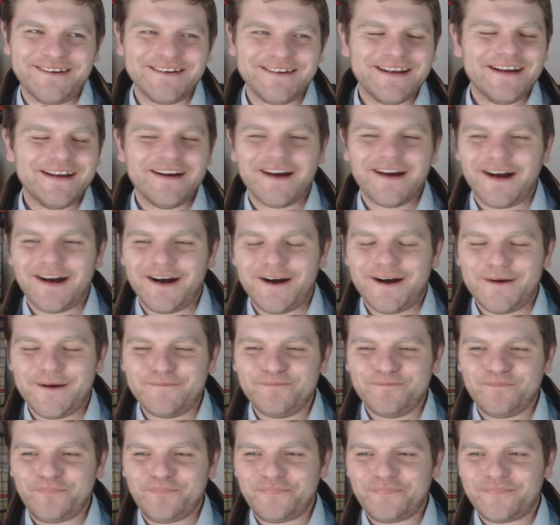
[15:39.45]
You know.
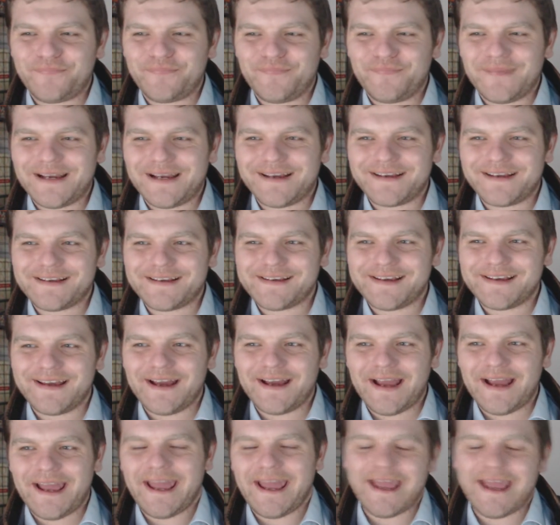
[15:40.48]
Um,
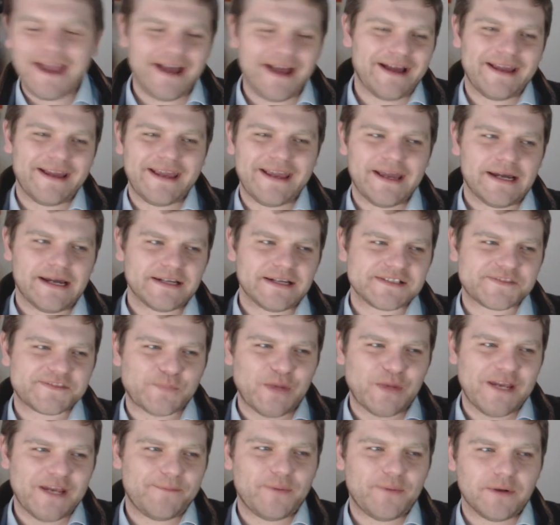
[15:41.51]
here he
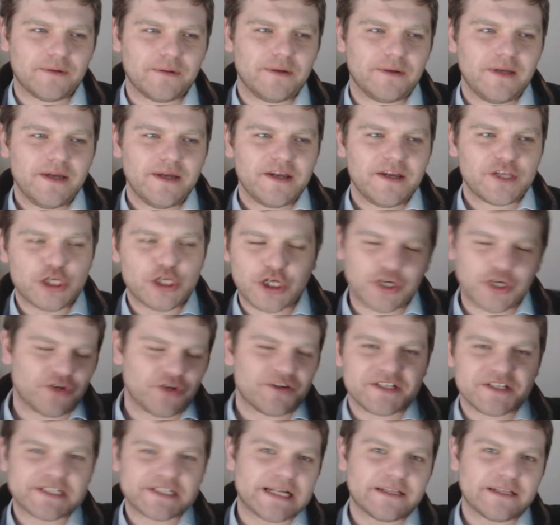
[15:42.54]
has people
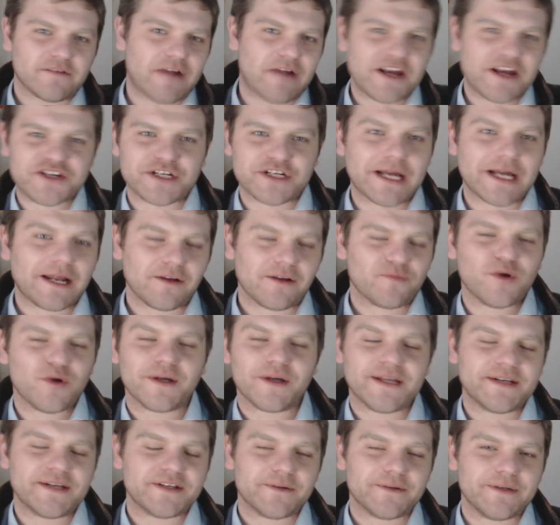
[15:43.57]
you can understand the
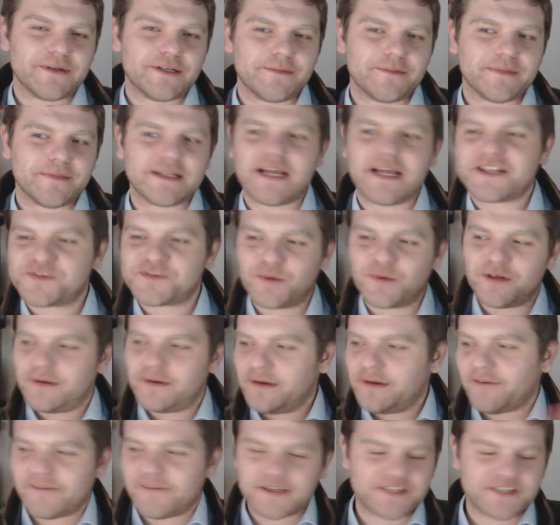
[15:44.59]
rationale of why they're doing them and
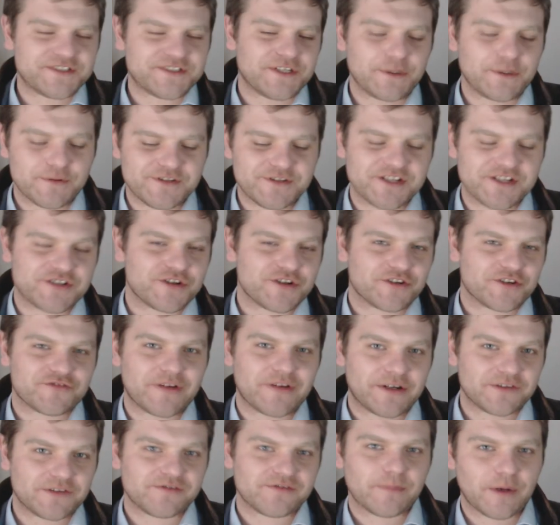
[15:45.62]
that's what i think distinguishes
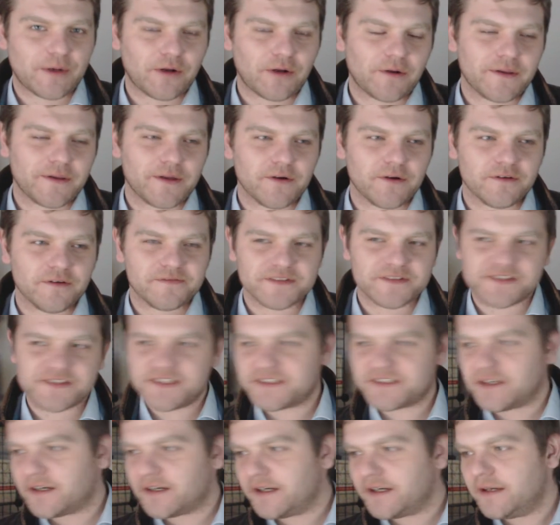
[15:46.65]
josh reynolds from a lot of the
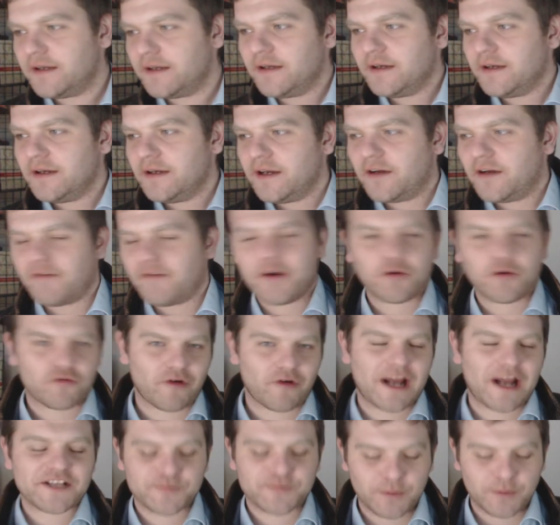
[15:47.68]
authors he's got a, a
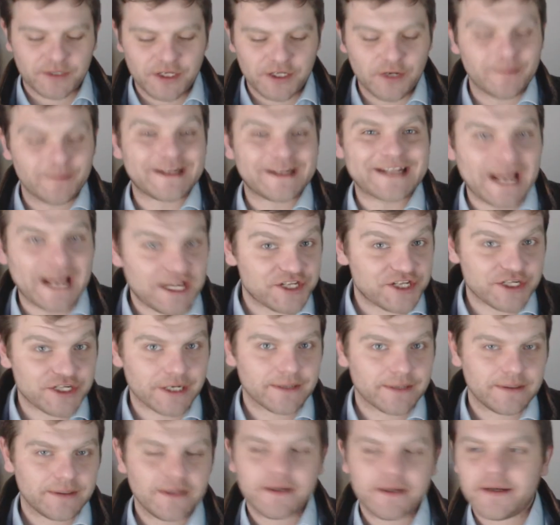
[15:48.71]
real grasp on human
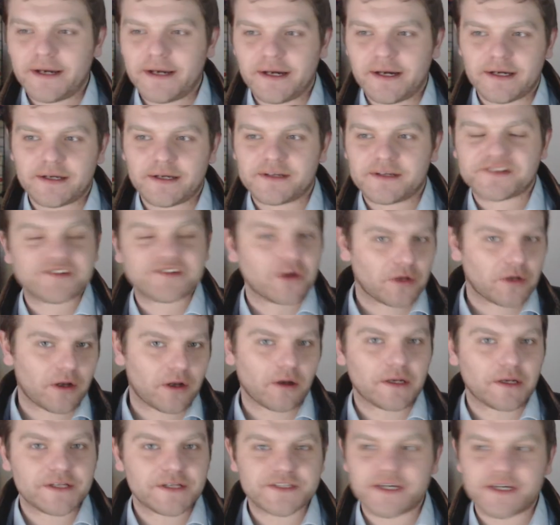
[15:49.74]
nature uh, and
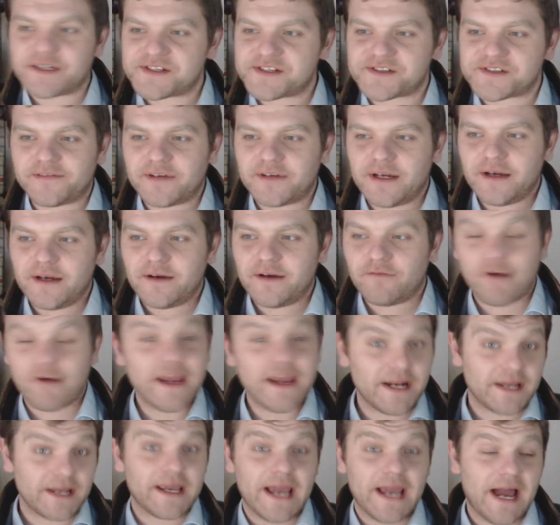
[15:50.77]
psychology and stuff
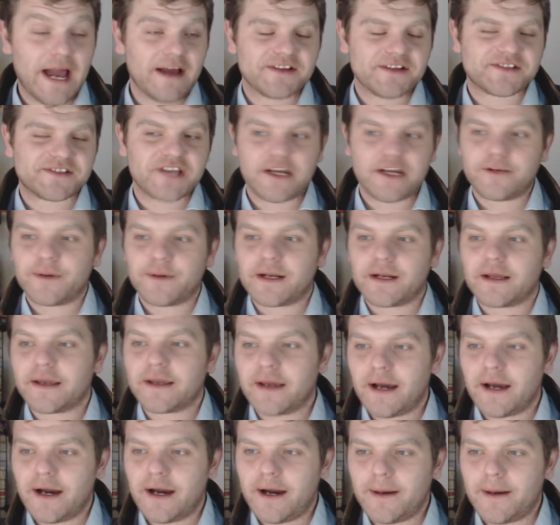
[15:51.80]
really he has
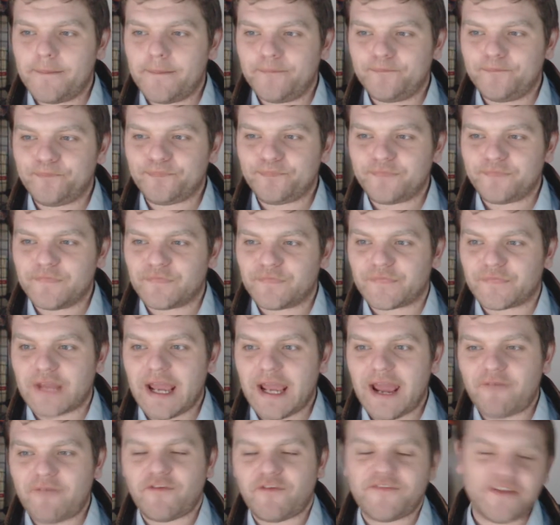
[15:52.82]
genuinely
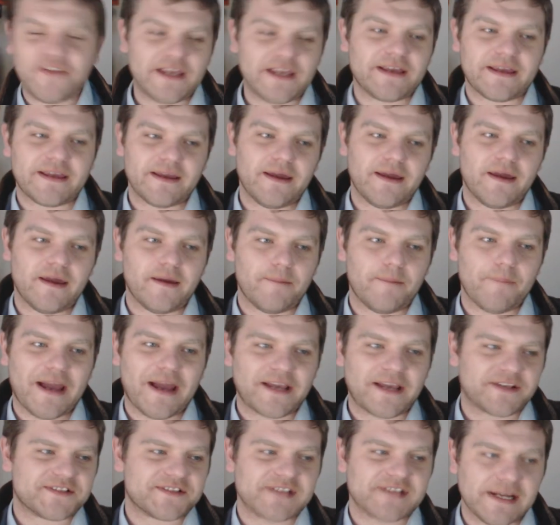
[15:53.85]
um,
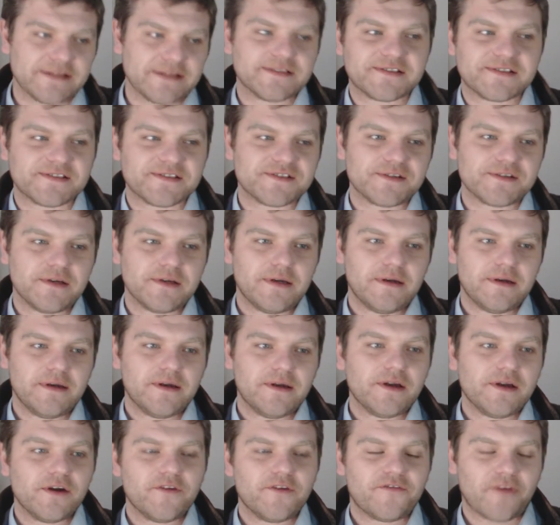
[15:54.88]
everything makes
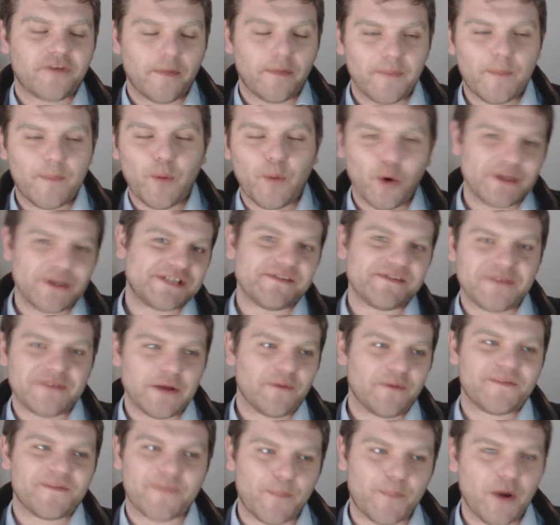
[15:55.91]
sense from the
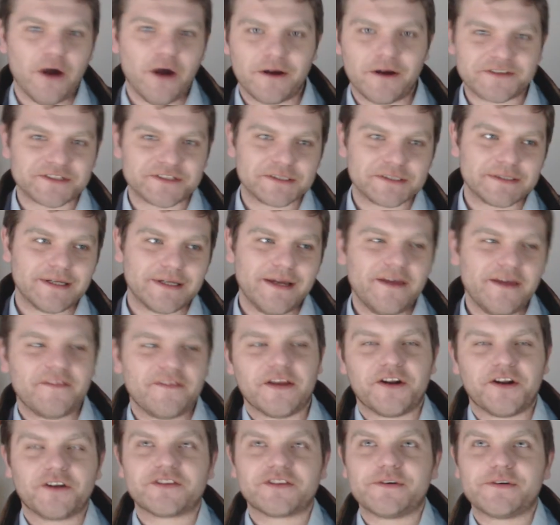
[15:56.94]
point of view of the
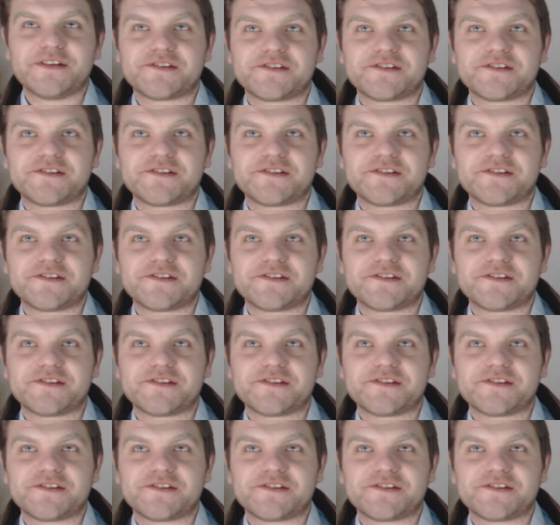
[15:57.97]
person.